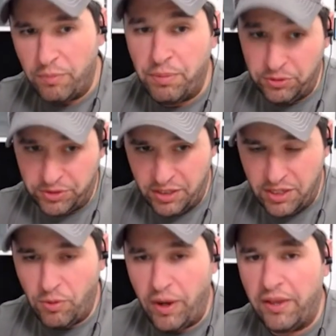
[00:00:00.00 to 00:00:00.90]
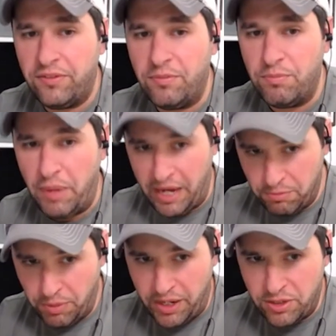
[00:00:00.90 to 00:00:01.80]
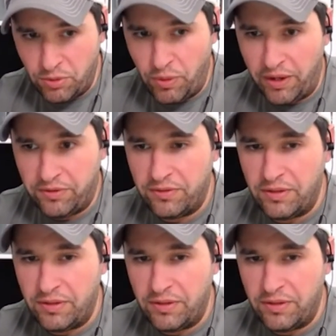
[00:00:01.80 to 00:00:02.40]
built in the U.S., manned by U.S.